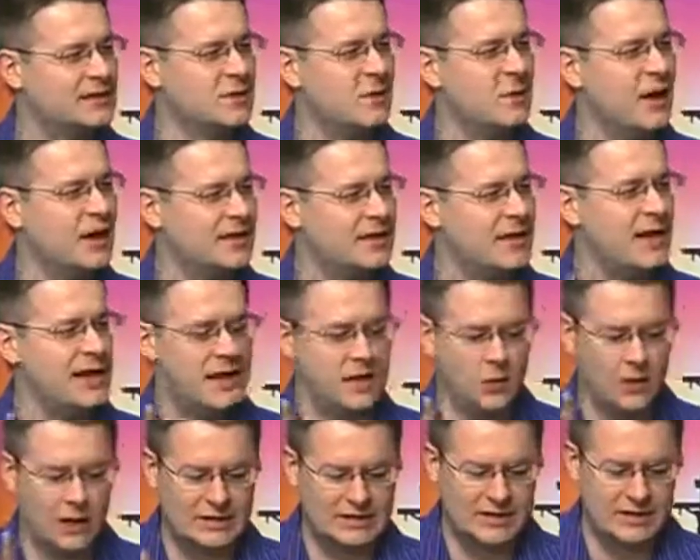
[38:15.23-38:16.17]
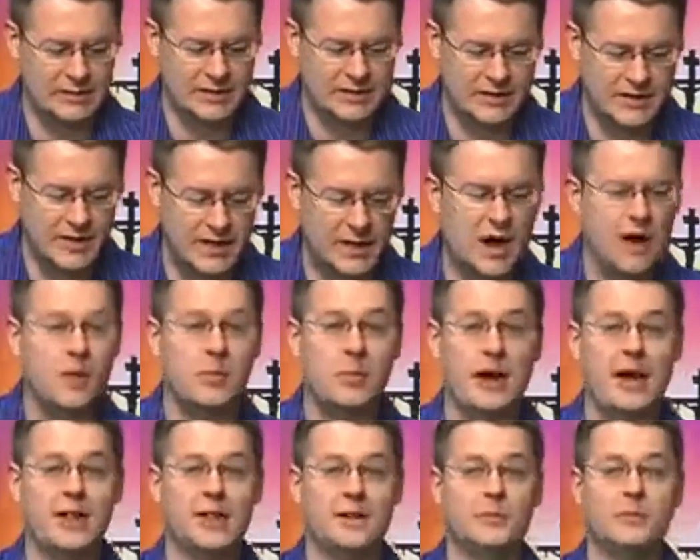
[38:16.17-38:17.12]
He doesn't I, want that. He wants them to say, oh,
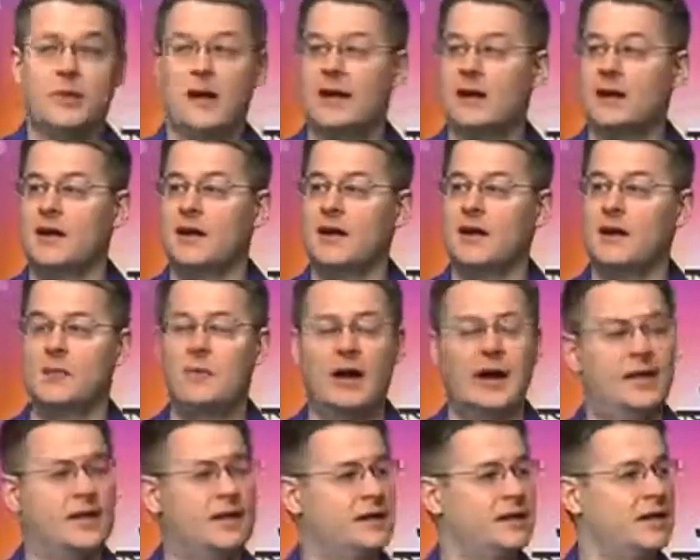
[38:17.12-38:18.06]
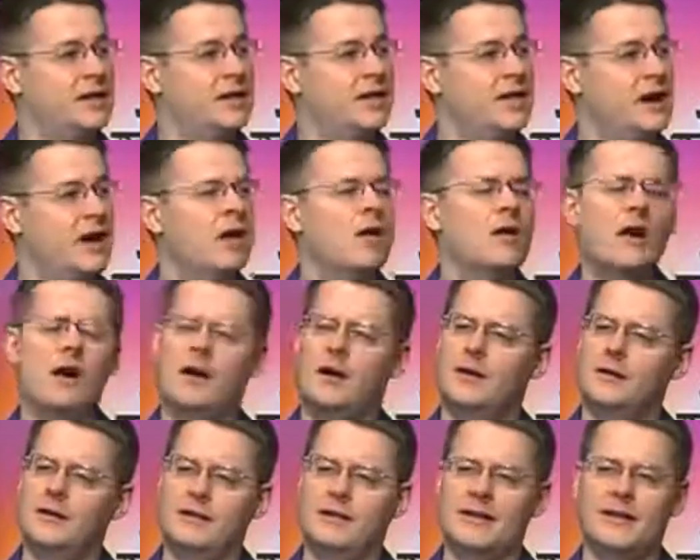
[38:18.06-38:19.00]
Pilate, Pilate. Pilate didn't know?
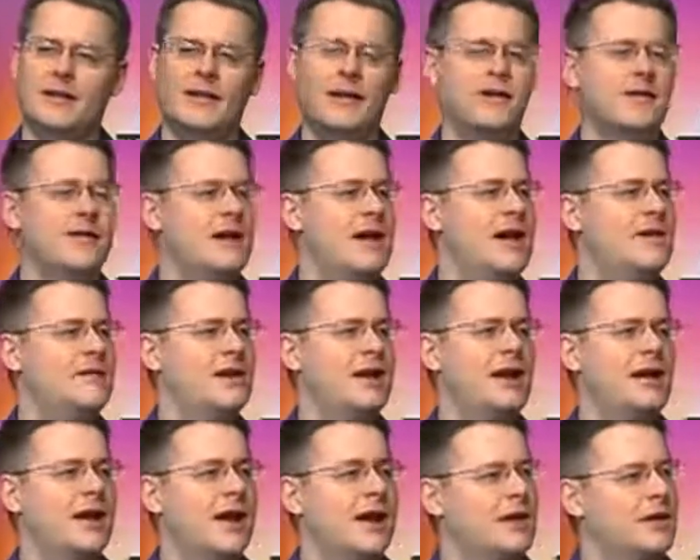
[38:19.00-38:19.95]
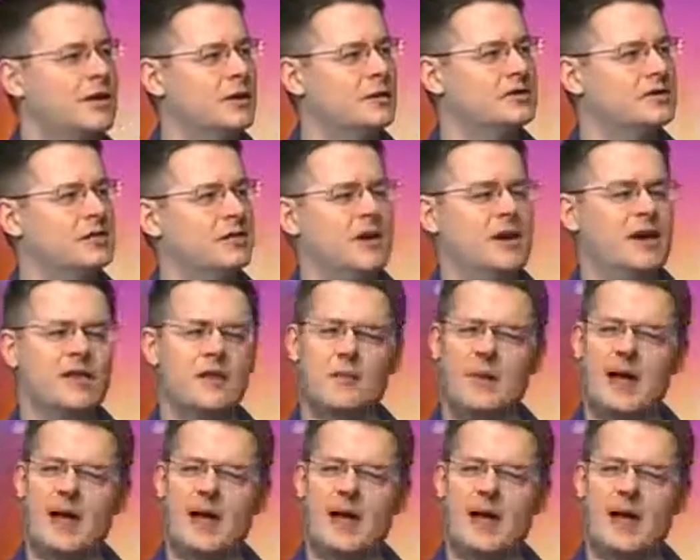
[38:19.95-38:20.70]
Oh, there you have it. I, I agree with Shabir.